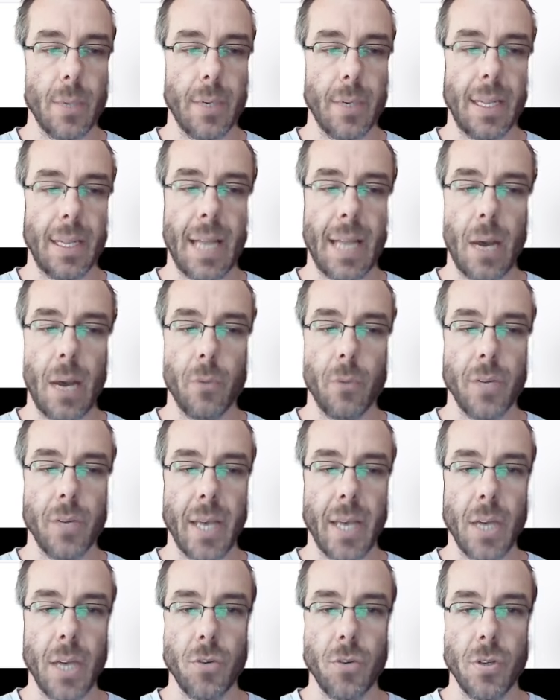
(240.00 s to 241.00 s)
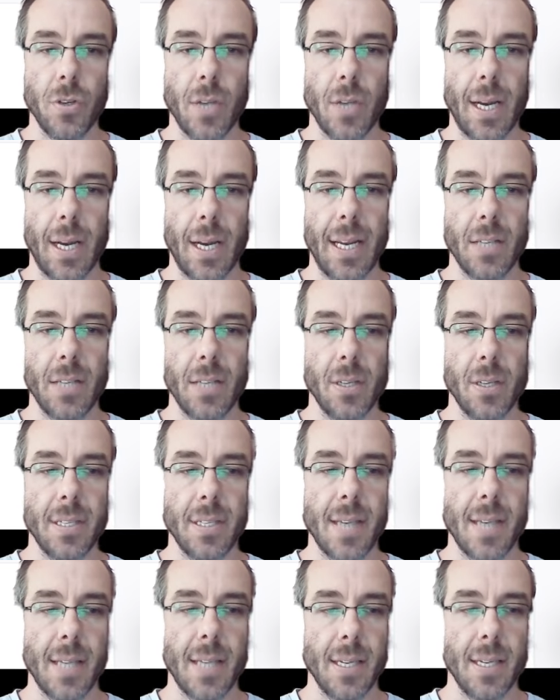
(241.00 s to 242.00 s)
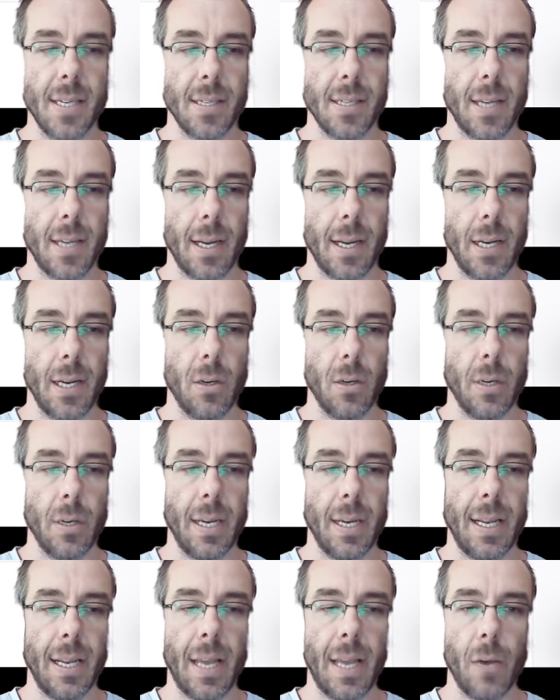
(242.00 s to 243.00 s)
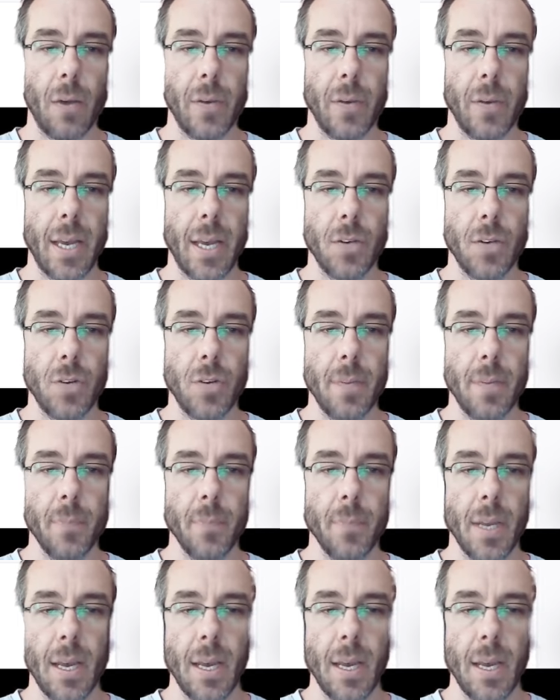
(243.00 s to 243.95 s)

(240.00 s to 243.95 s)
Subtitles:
I want to allow re-entry. So I clicked on settings and I click on allow re-entry.